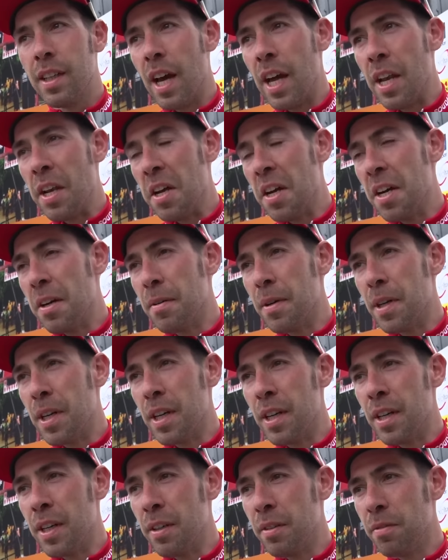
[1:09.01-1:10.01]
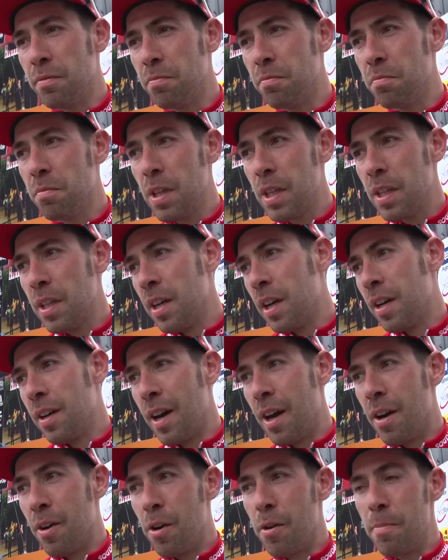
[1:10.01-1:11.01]
and now
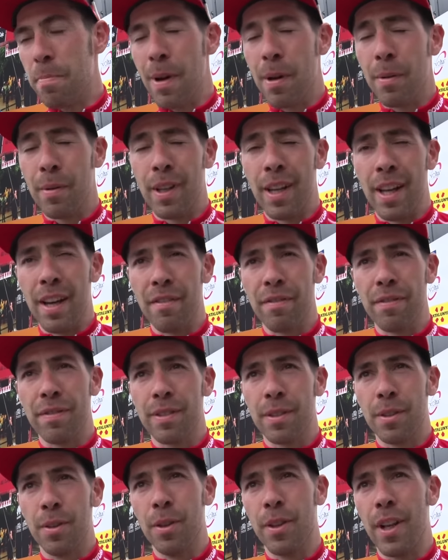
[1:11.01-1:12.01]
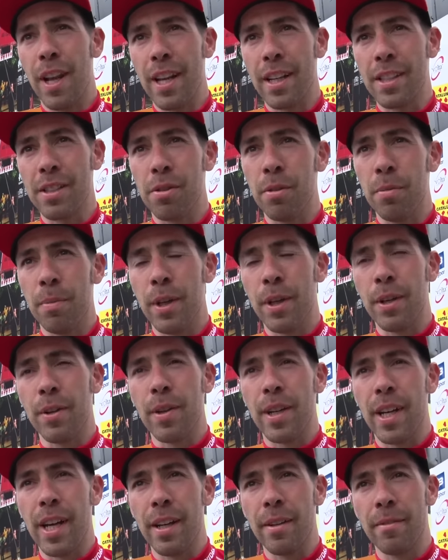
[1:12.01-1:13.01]
I hope I will have good legs
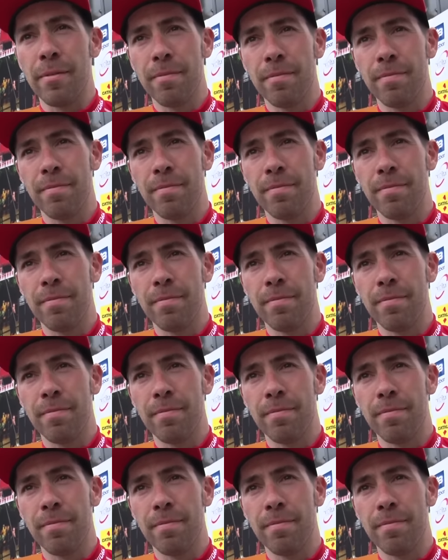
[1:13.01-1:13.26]
tomorrow again.